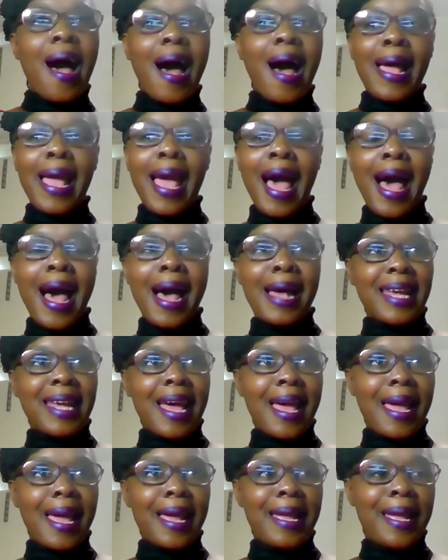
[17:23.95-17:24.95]
I
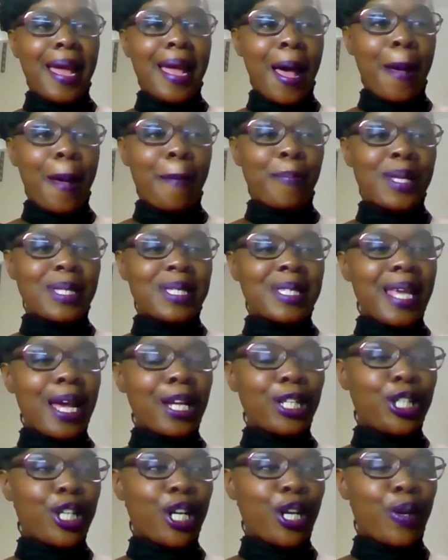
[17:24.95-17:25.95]
had a
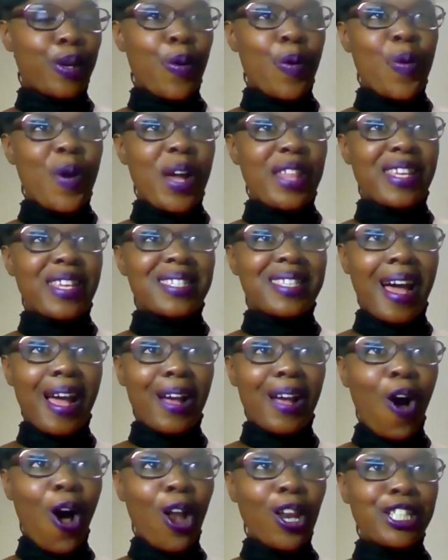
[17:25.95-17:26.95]
session with a
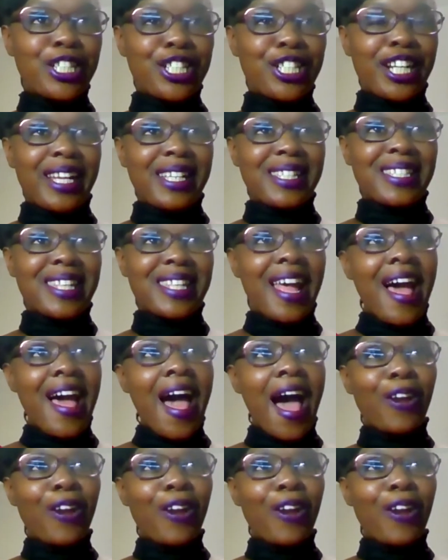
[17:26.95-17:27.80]
psychologist,